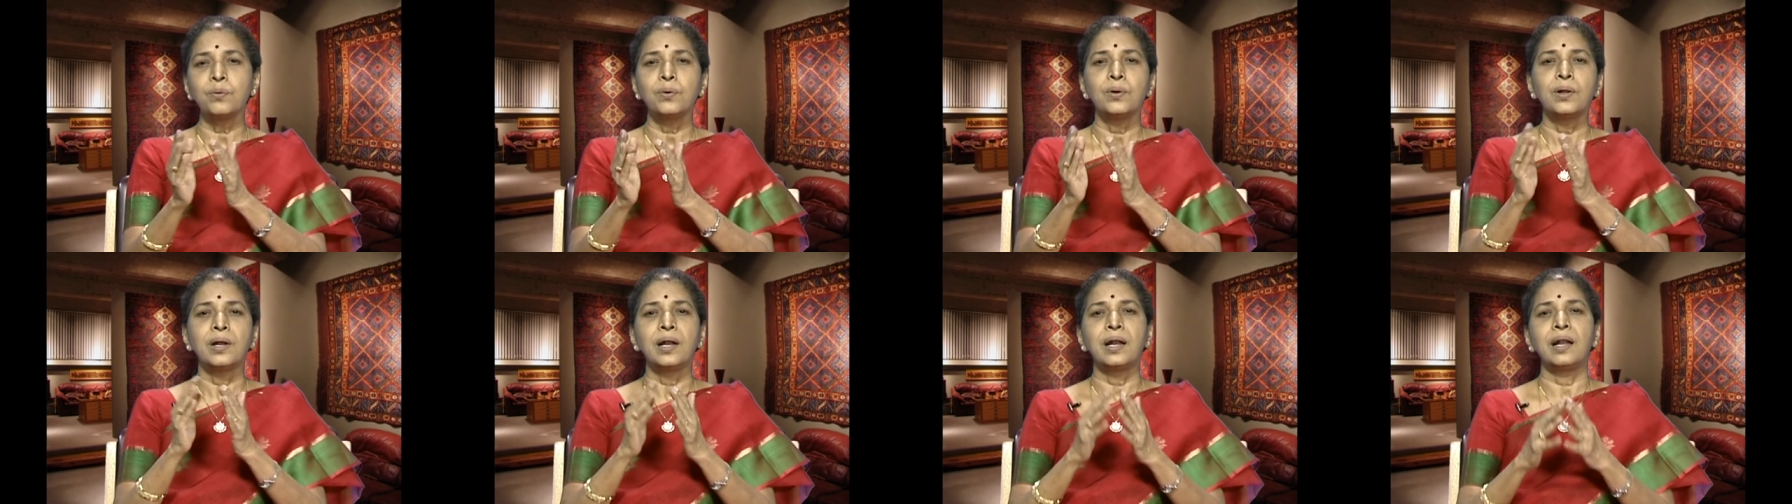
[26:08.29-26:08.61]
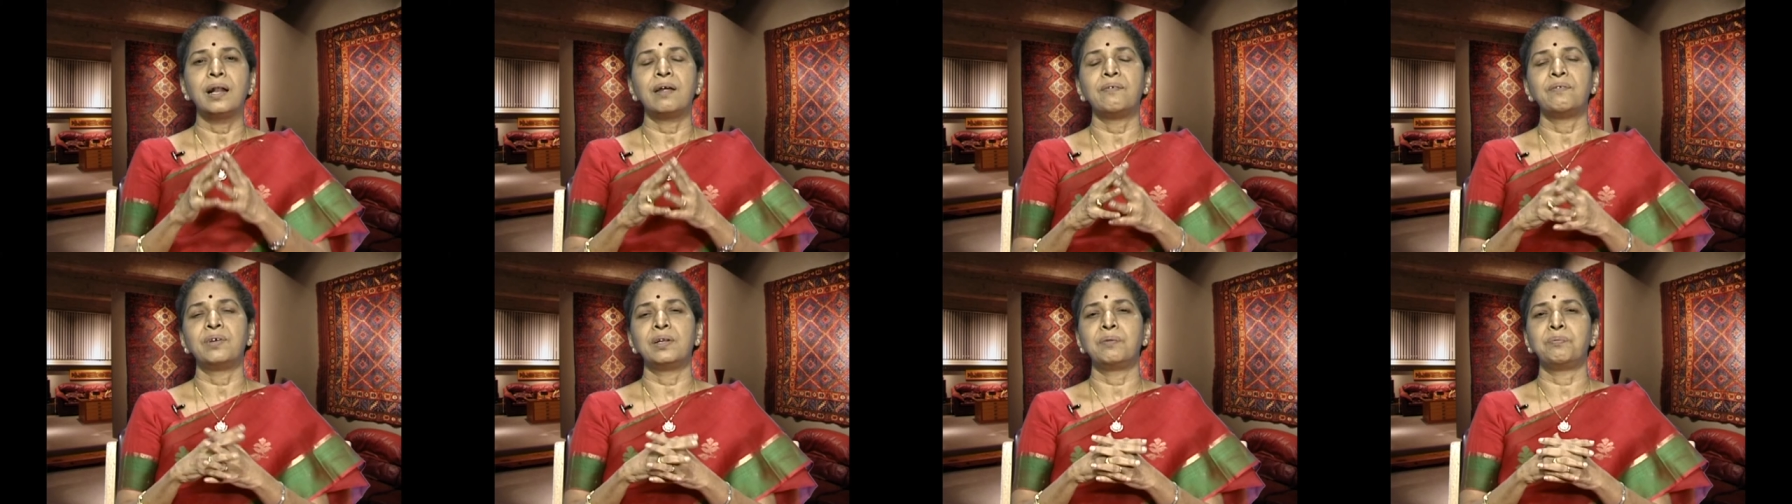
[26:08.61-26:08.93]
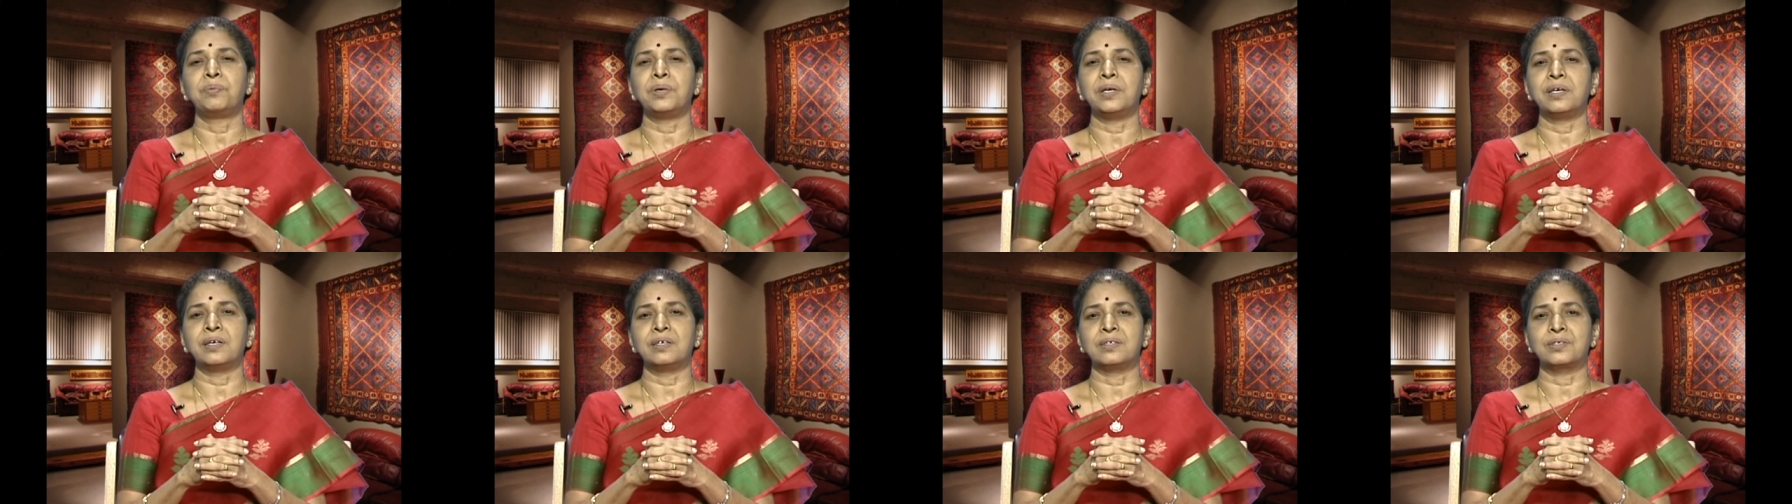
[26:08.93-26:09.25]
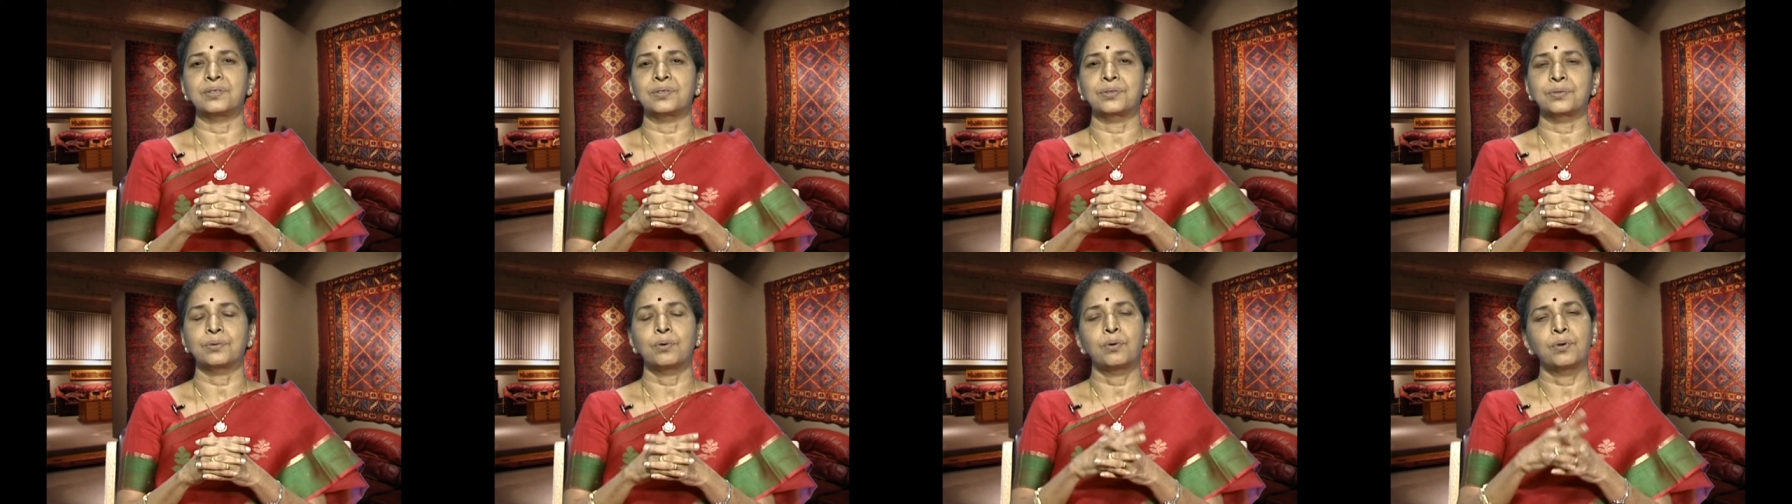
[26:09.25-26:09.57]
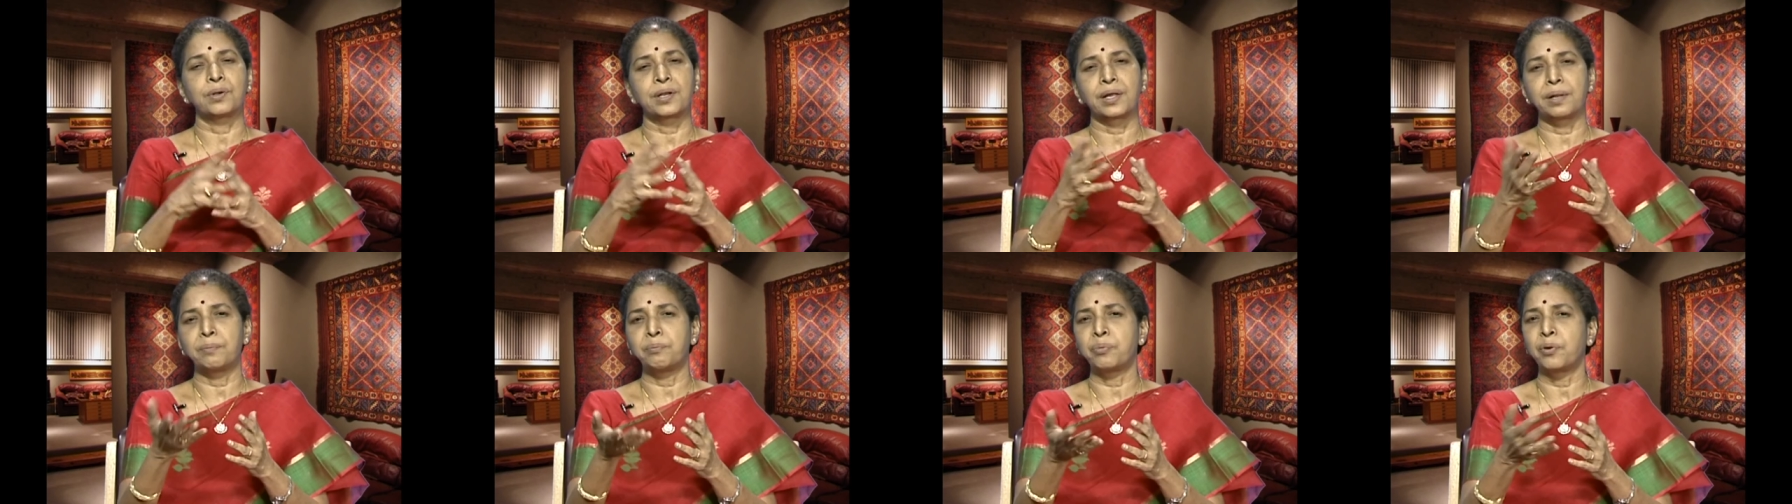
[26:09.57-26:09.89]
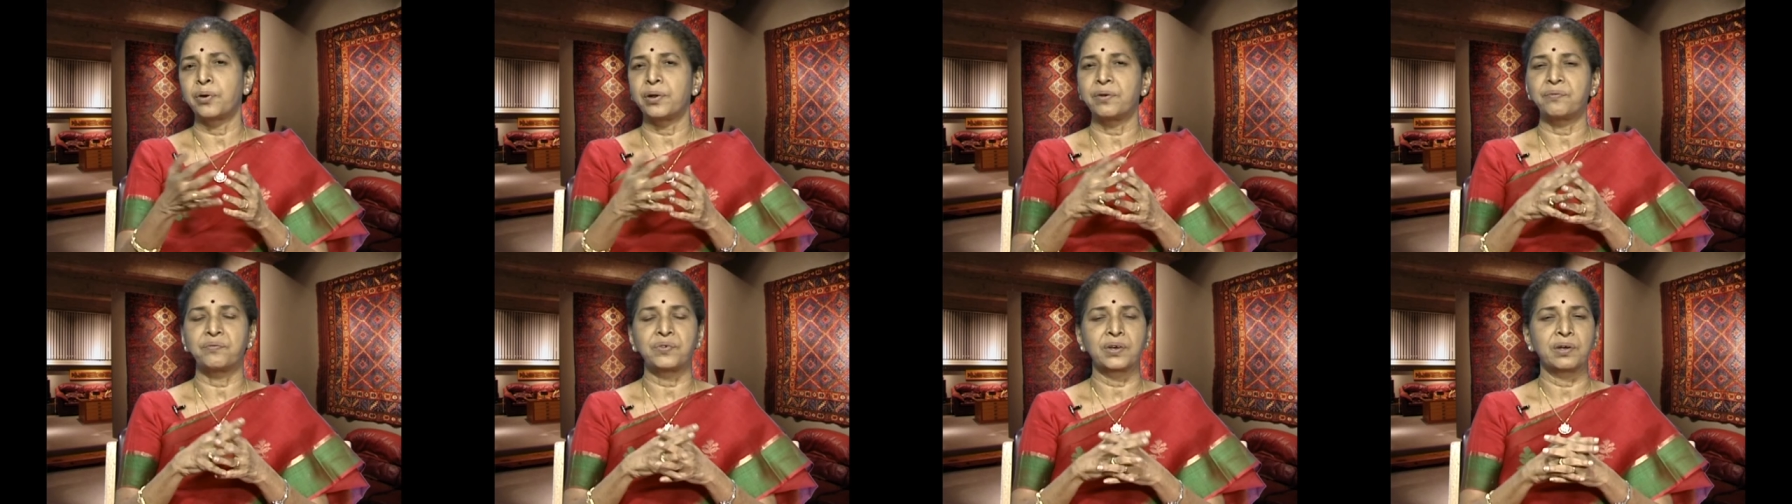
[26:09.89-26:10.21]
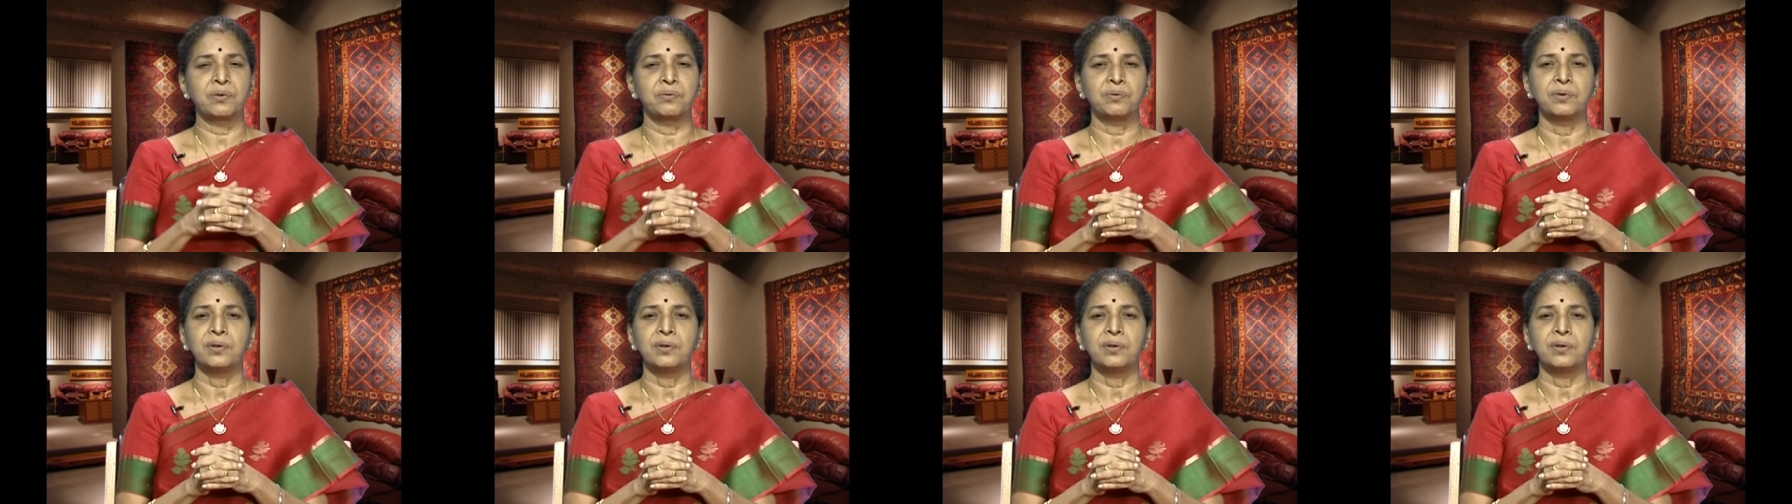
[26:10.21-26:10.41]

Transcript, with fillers: 11 pH or 10.5